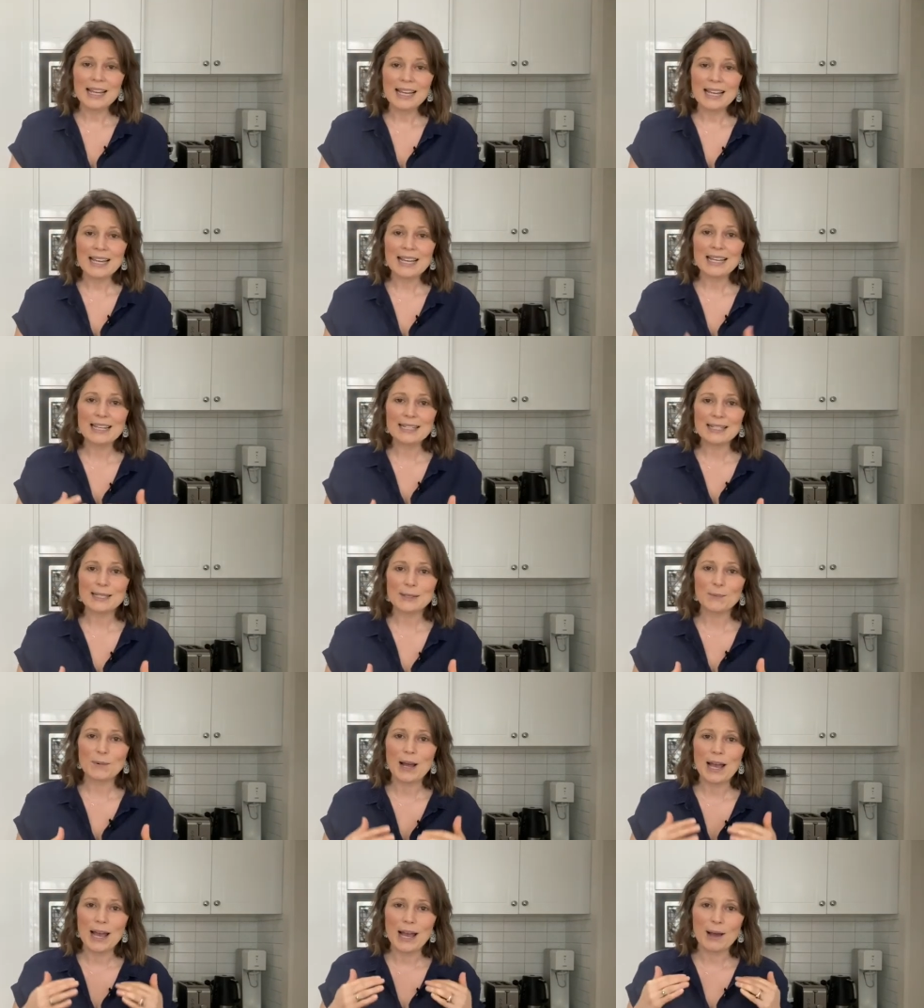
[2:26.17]
Here's
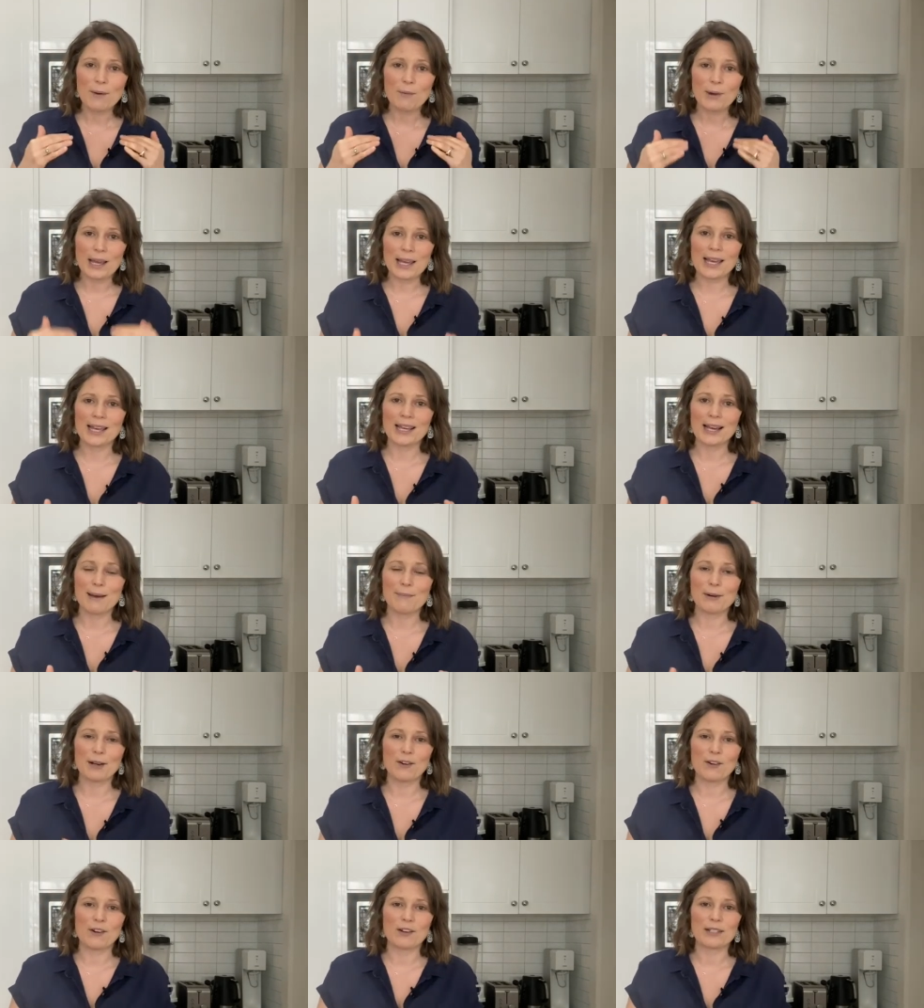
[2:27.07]
where we come
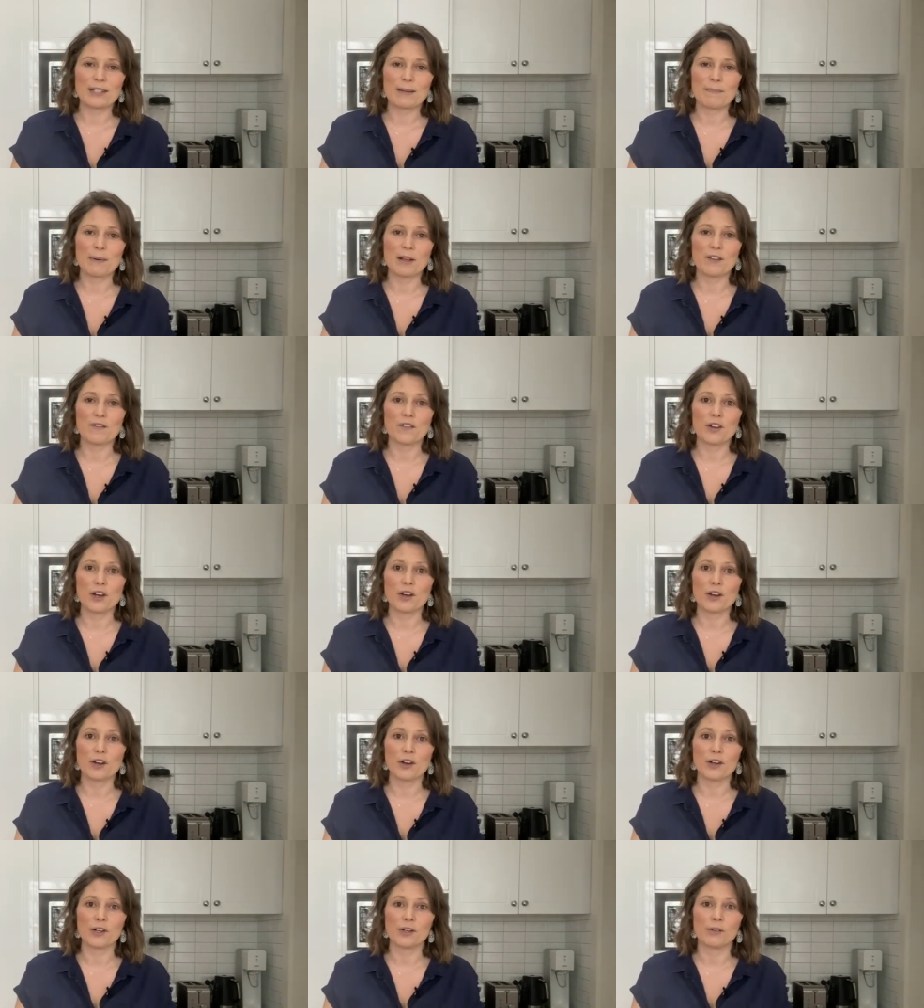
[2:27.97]
across a bit of a
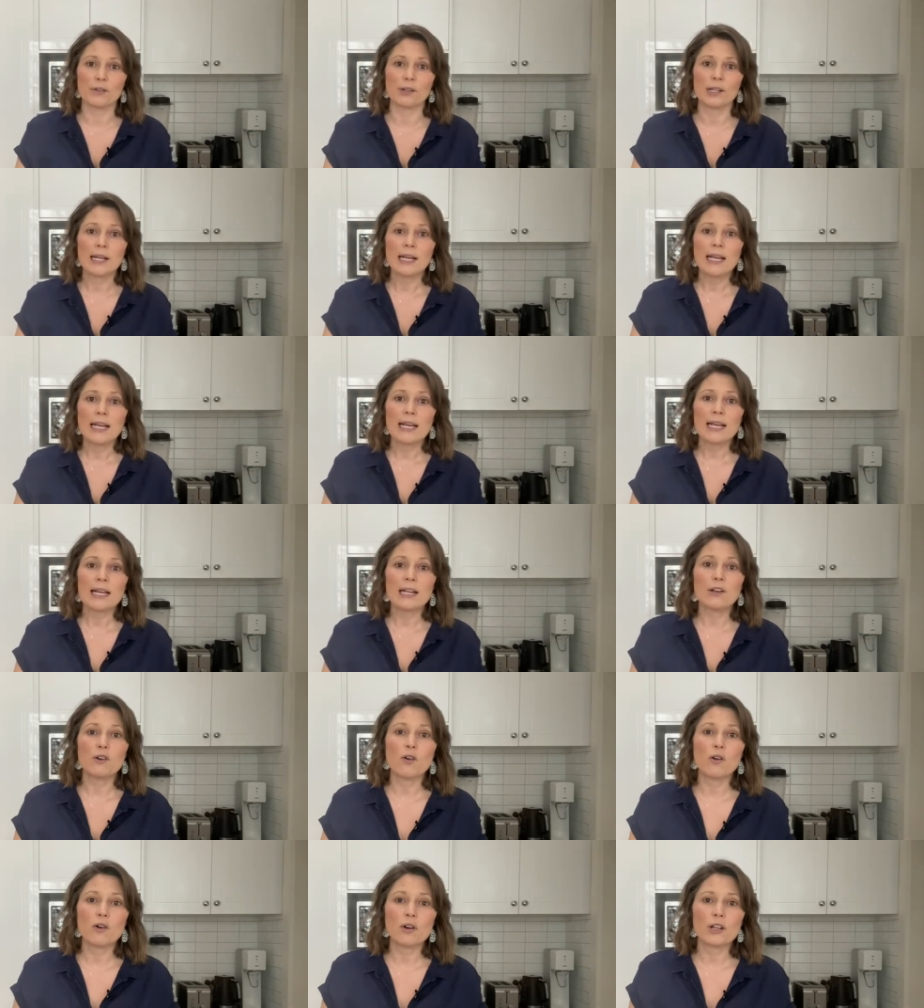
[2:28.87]
hurdle.
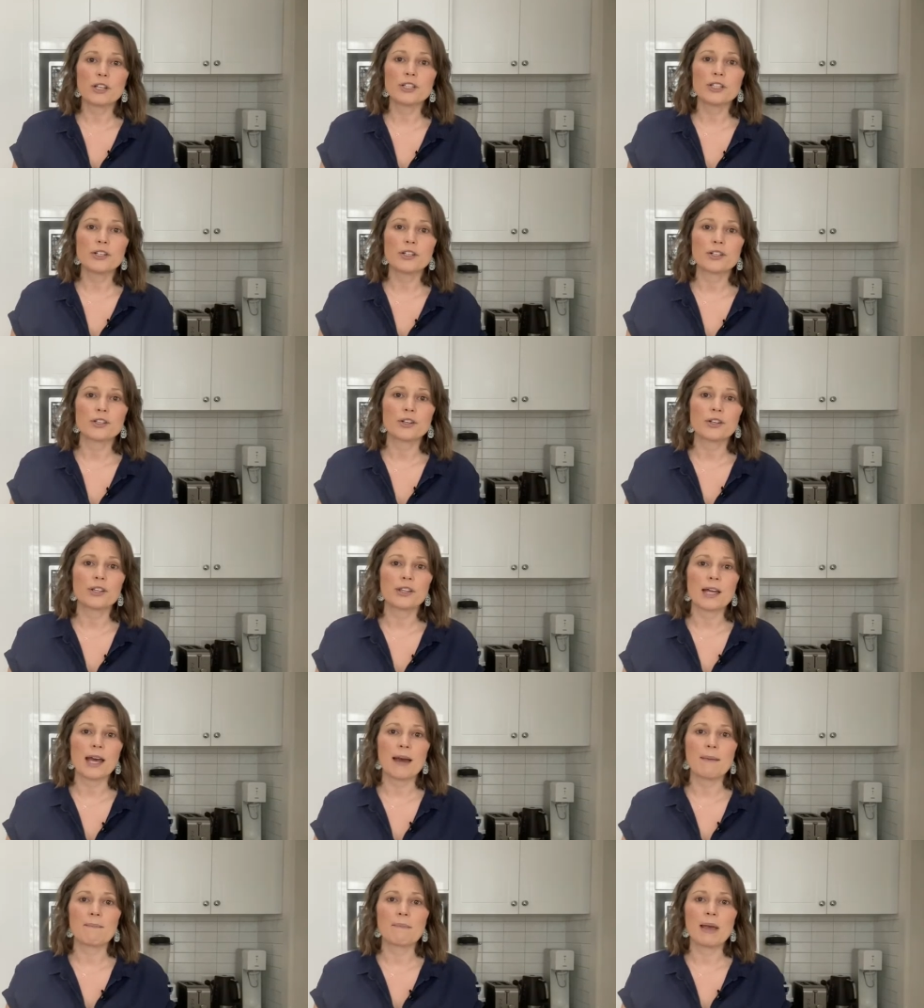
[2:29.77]
In order to do
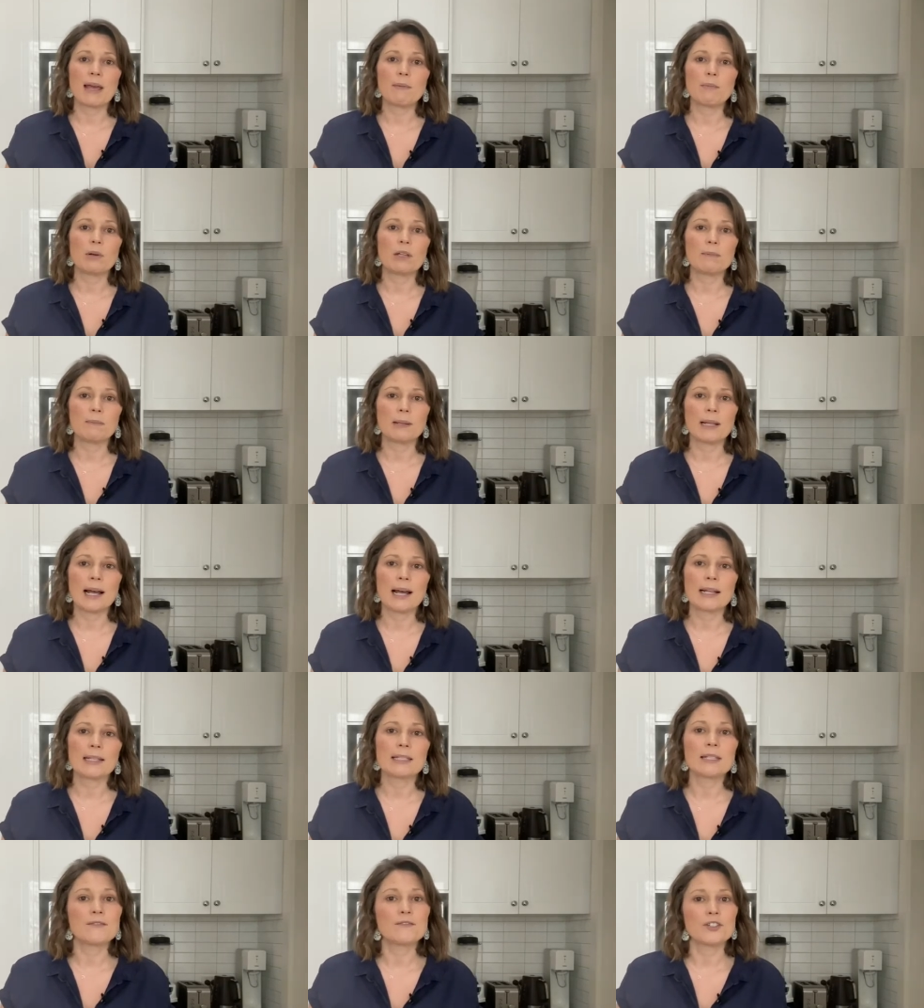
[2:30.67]
that, Made with
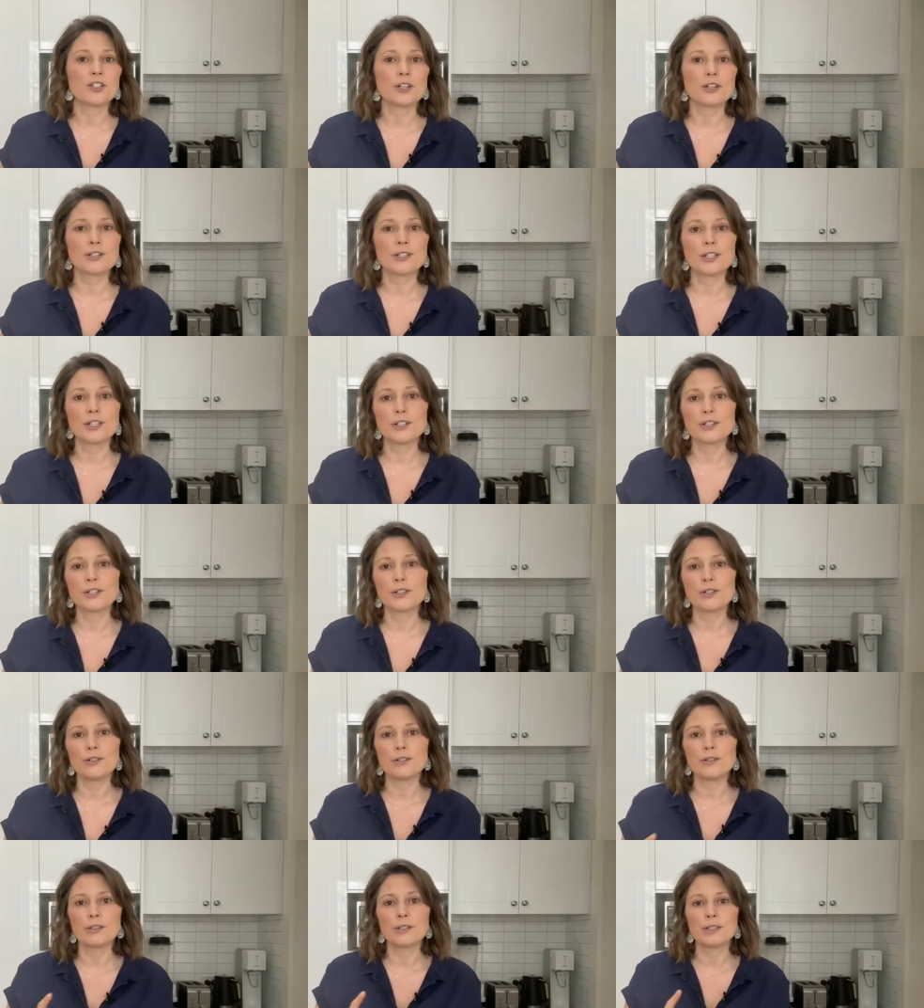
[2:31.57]
Plants have chosen to
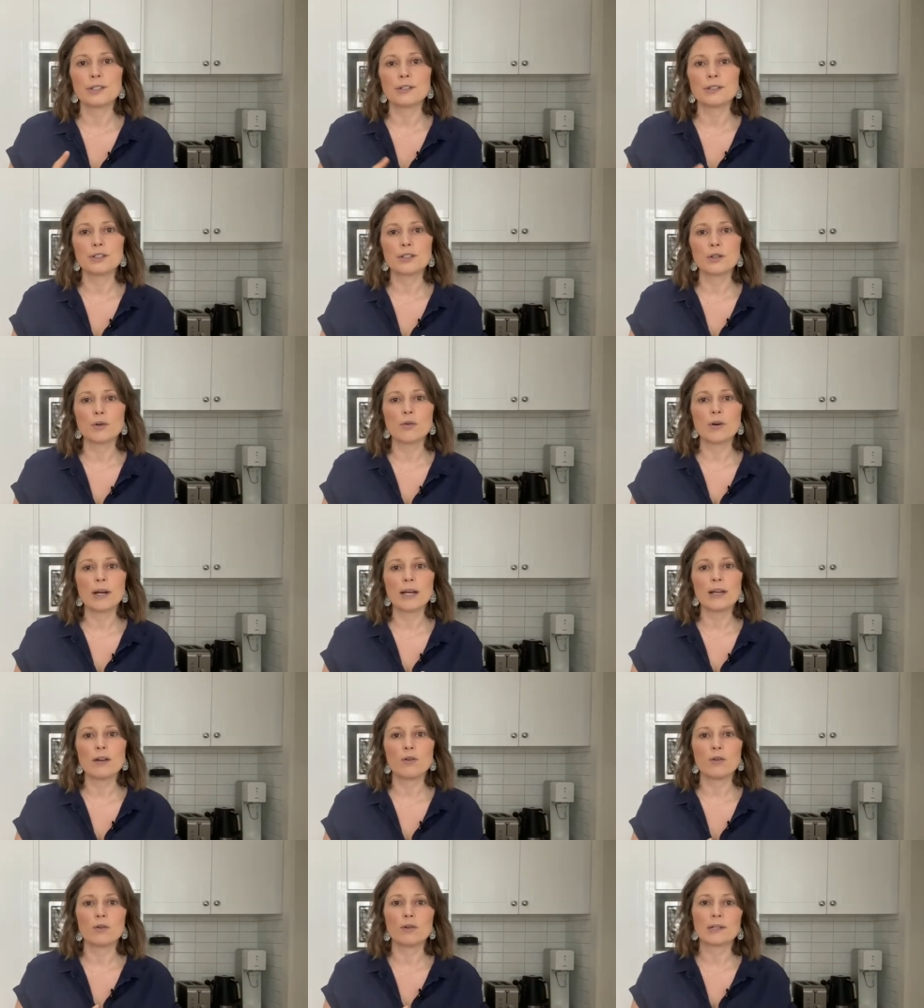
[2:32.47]
use
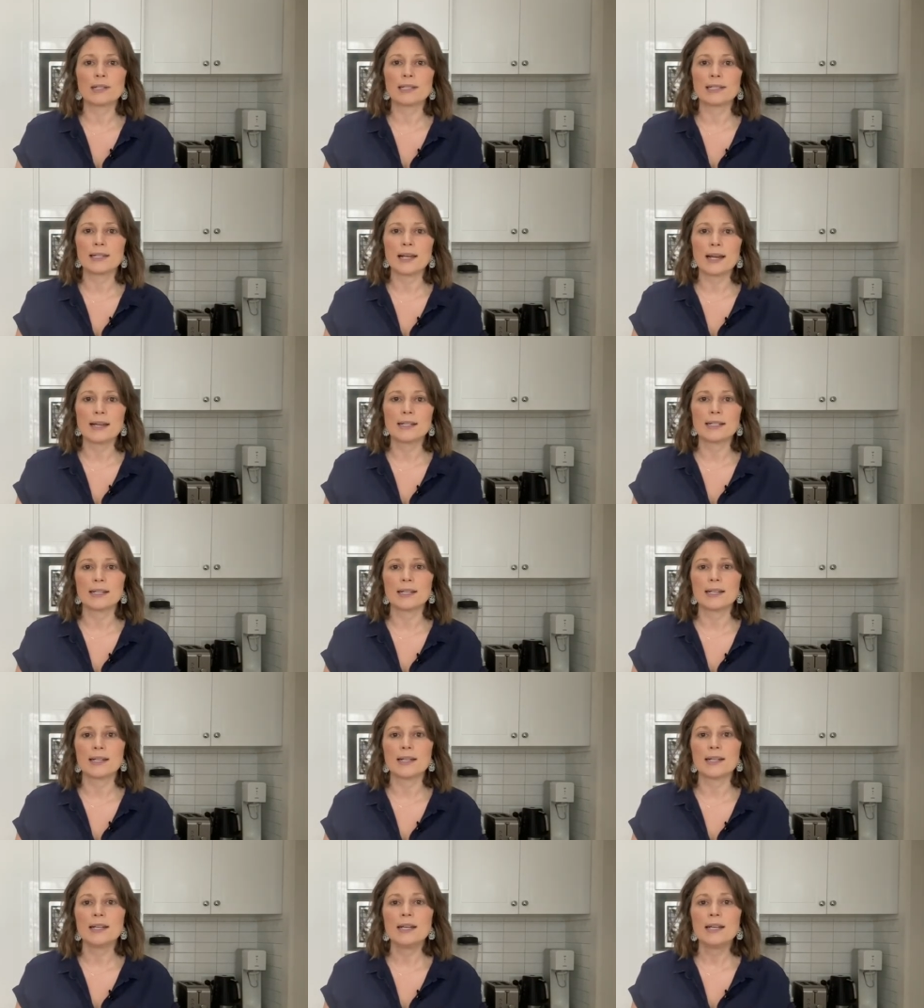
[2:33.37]
soy or seitan